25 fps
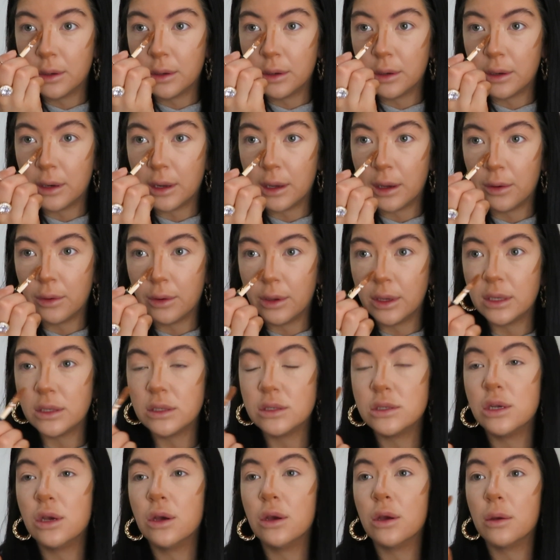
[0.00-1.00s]
Now
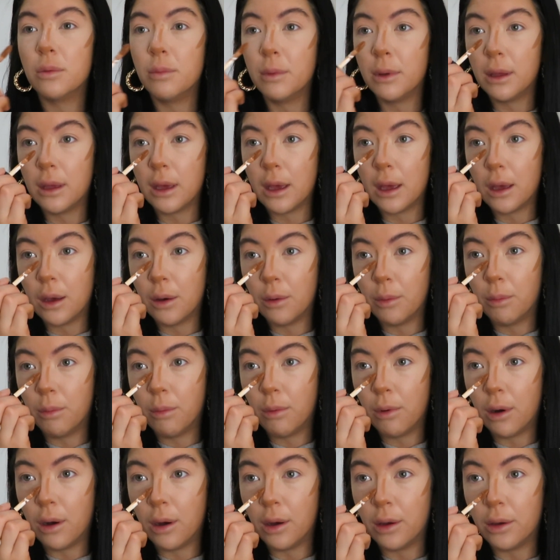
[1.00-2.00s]
it took me a
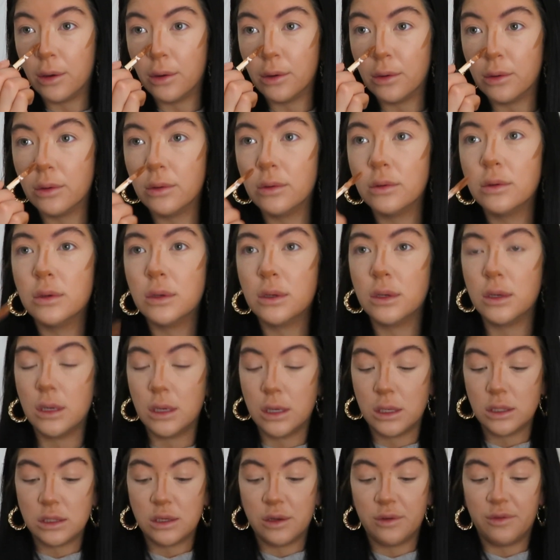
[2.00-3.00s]
while
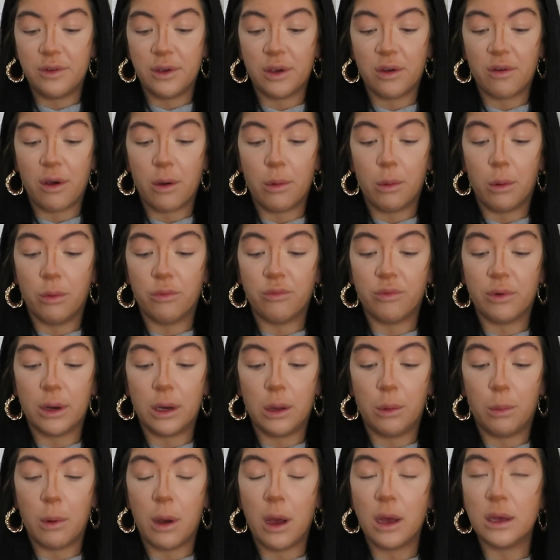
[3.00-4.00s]
to figure out what
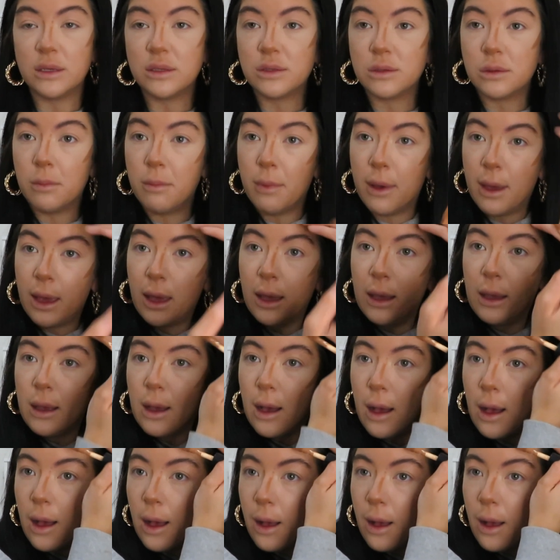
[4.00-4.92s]
really works for me.